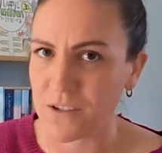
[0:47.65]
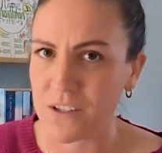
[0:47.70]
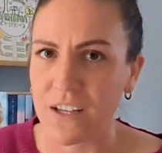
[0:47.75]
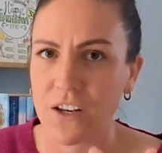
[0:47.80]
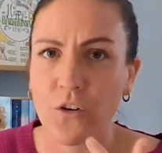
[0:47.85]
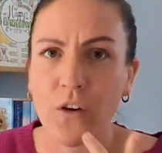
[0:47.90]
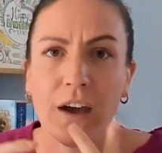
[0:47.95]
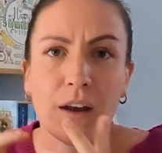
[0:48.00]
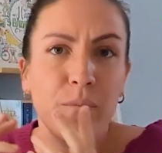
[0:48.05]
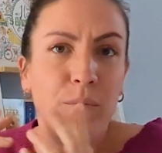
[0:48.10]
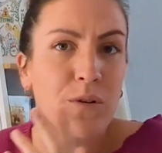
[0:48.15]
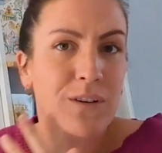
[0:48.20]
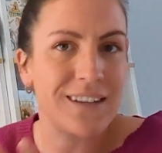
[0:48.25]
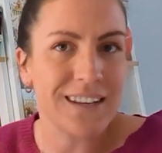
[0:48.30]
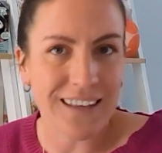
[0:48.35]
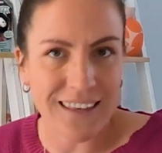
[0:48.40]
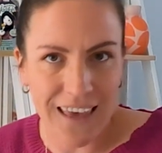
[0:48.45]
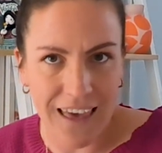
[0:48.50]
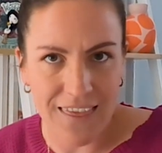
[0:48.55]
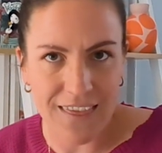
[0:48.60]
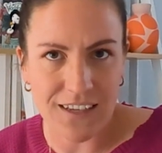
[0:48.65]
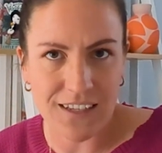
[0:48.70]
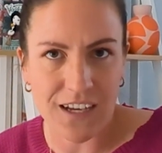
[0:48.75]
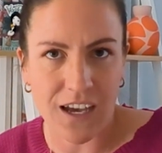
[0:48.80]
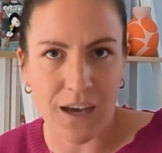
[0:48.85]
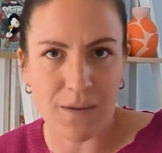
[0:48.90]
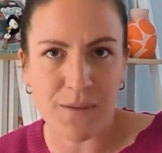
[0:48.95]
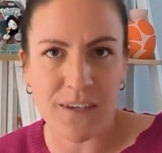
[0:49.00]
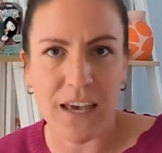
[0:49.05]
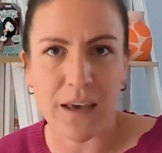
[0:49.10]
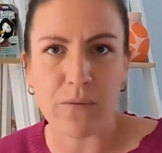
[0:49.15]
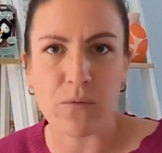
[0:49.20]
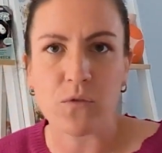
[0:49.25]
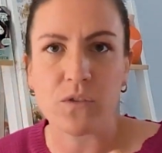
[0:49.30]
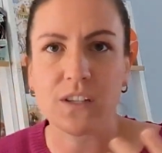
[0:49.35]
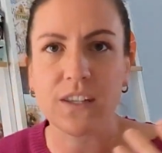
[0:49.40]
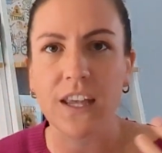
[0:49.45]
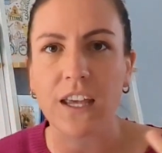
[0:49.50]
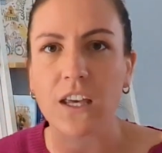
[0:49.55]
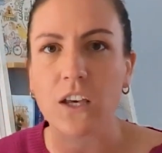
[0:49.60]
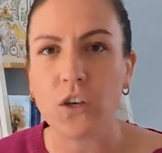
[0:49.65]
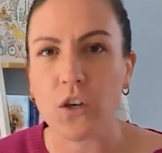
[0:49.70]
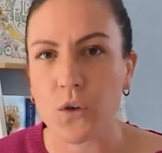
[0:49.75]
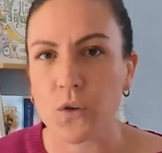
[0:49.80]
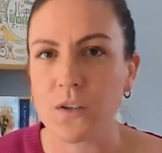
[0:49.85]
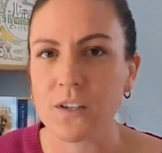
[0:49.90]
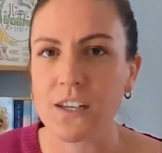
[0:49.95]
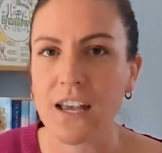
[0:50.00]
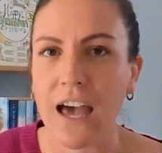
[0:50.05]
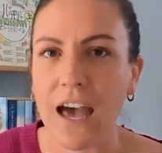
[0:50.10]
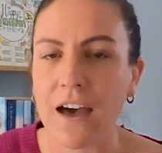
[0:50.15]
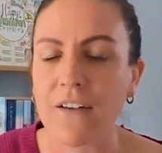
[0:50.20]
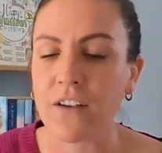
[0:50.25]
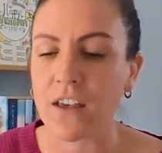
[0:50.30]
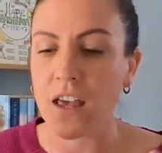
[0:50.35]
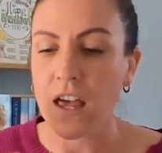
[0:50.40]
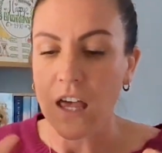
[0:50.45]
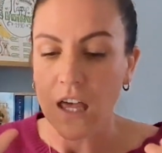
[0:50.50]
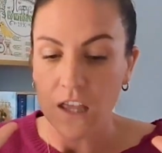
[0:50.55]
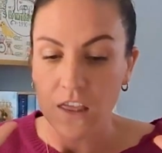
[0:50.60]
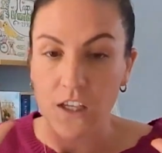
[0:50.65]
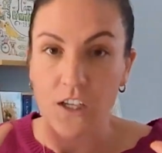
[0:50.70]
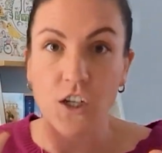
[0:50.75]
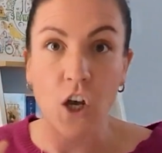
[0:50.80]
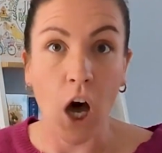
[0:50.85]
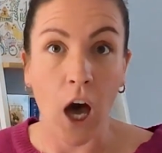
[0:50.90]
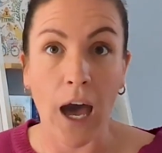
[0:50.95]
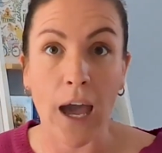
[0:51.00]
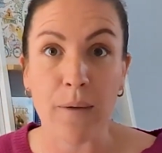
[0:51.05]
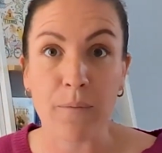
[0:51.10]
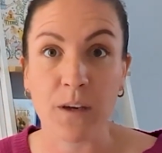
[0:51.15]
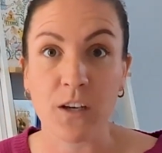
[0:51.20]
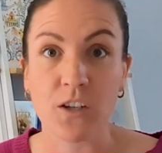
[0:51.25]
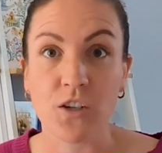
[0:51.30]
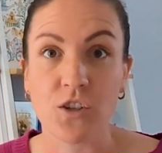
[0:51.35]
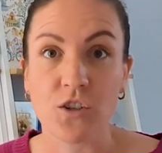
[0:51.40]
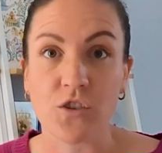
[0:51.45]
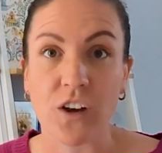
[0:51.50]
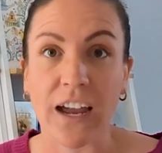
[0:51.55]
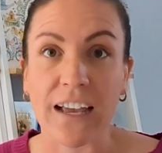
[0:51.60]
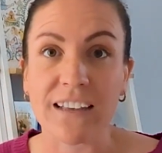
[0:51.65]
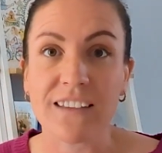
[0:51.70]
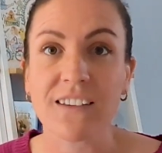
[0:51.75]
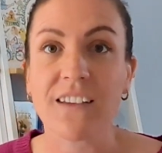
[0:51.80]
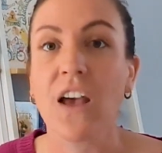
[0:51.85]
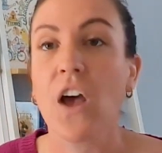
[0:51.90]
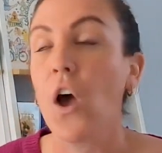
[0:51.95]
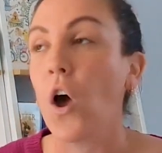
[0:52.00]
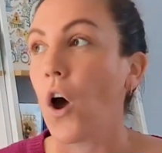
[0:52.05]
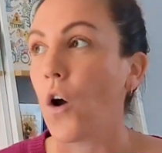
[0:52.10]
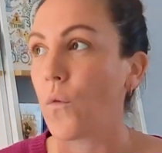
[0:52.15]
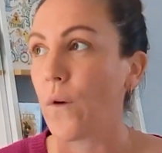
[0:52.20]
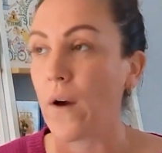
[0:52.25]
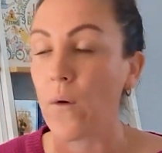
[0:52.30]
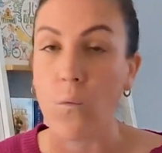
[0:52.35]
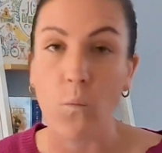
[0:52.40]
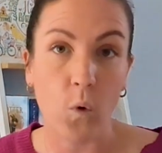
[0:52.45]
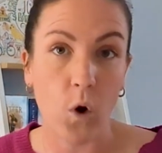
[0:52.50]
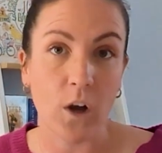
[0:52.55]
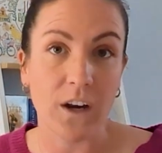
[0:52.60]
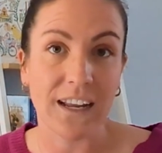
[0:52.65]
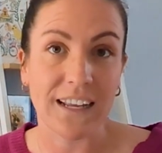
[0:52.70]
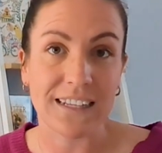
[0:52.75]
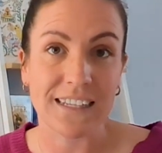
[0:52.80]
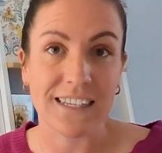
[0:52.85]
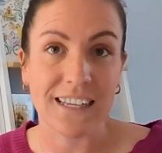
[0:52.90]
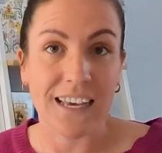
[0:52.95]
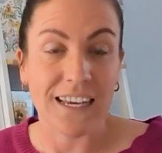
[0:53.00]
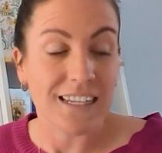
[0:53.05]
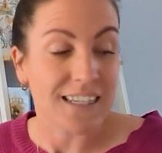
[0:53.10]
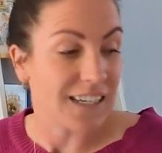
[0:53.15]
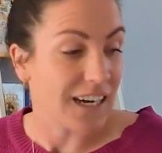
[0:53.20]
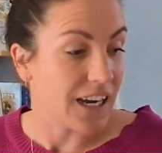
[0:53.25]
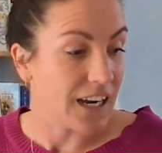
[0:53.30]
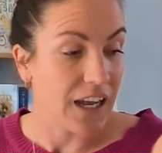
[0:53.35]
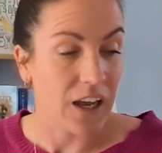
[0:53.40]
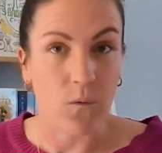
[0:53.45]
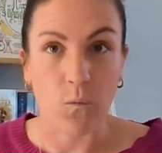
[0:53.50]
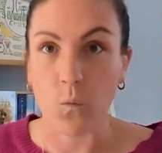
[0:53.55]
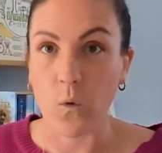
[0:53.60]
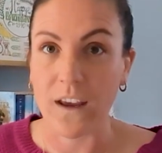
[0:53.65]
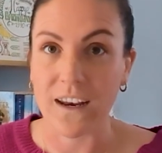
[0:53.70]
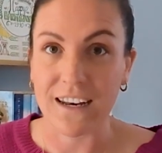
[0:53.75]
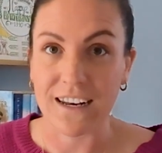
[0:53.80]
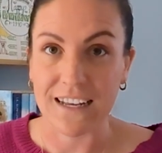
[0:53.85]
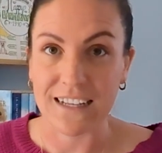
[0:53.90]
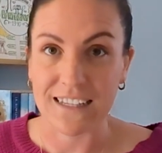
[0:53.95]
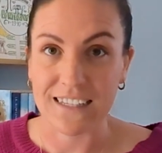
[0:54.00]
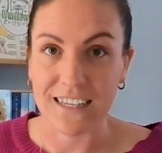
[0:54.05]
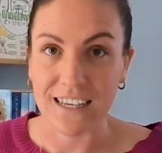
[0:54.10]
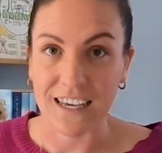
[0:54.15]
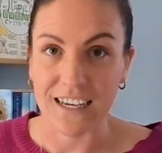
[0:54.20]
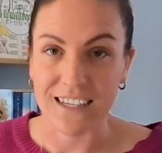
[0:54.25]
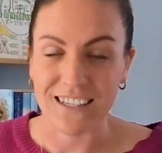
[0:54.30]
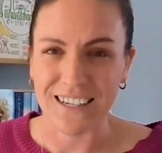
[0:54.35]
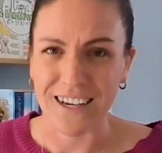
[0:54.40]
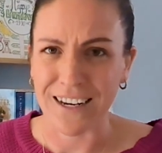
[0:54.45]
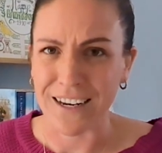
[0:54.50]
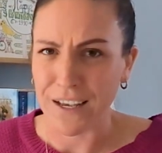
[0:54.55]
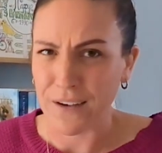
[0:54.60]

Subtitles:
They know how to put together timetables. They're used to having the time constraints around what needs to get done and when it needs to get done.